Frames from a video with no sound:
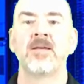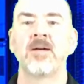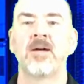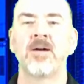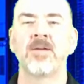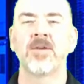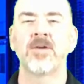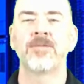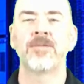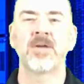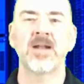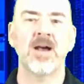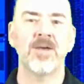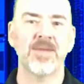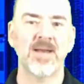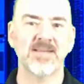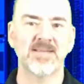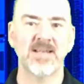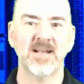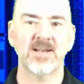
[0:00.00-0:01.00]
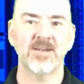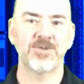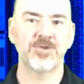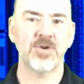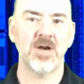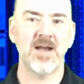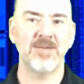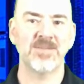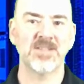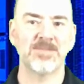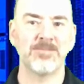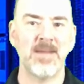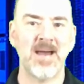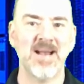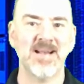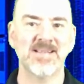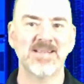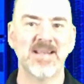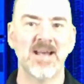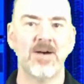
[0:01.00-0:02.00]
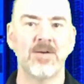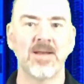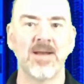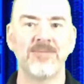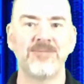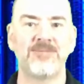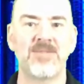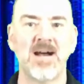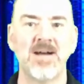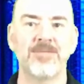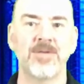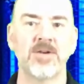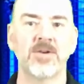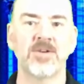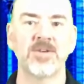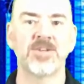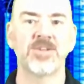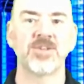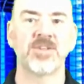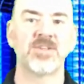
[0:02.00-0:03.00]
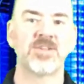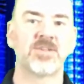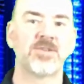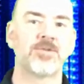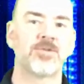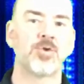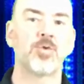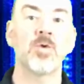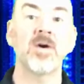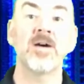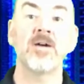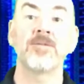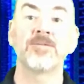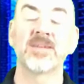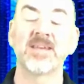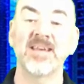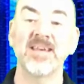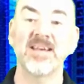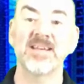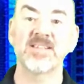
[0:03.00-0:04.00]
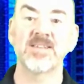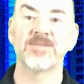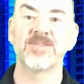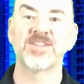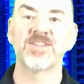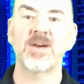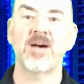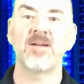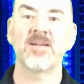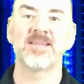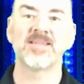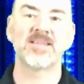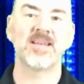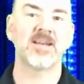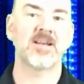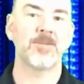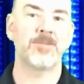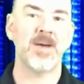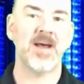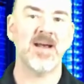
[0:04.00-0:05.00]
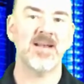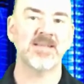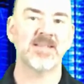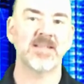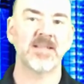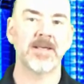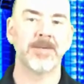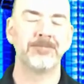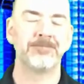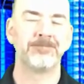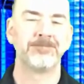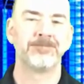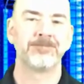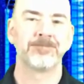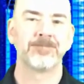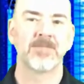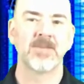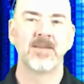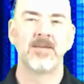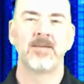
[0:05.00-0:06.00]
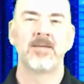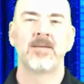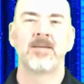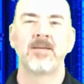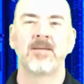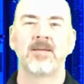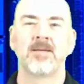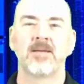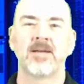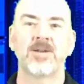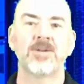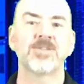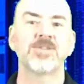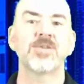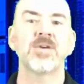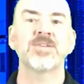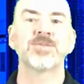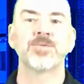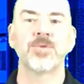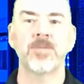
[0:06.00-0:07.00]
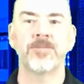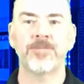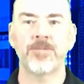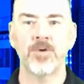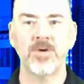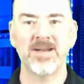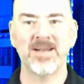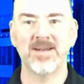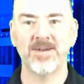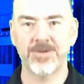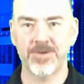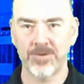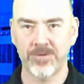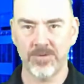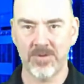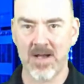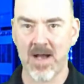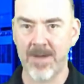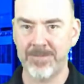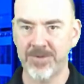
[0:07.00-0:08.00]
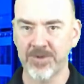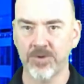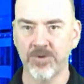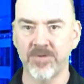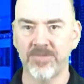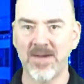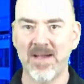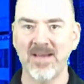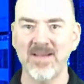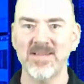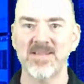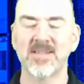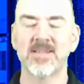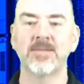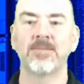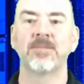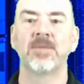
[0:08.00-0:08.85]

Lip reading: Although for now that second drive is maxed out at 512 gigs of solid state capacity. also has room for an internal optical device.